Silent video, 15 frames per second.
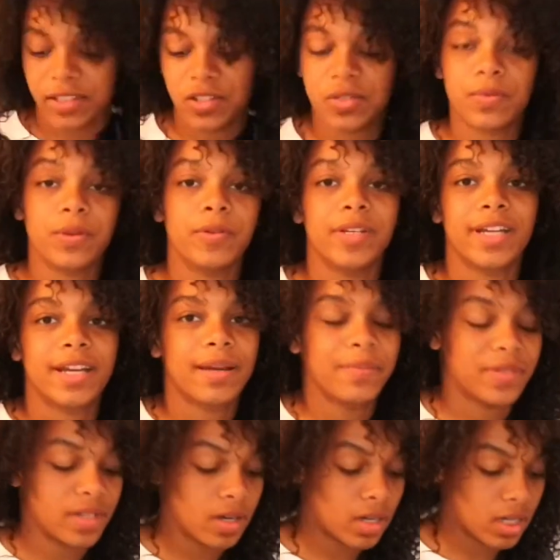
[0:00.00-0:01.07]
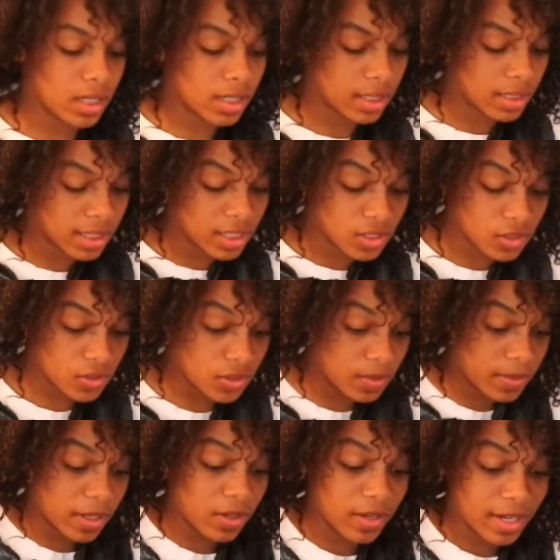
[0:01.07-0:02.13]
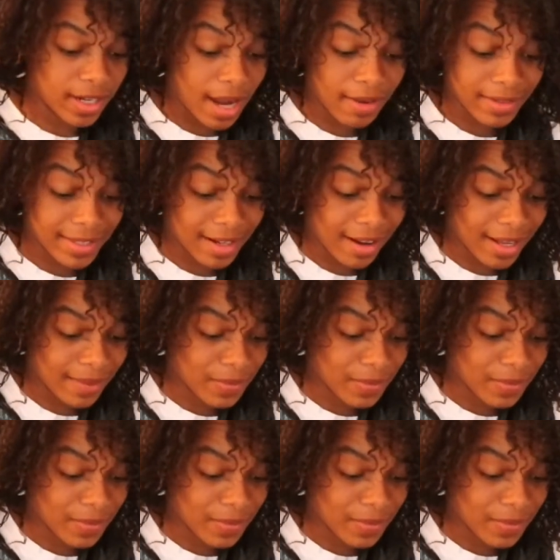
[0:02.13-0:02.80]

Just ruined it. I'm sorry. This used to be good and now it's not.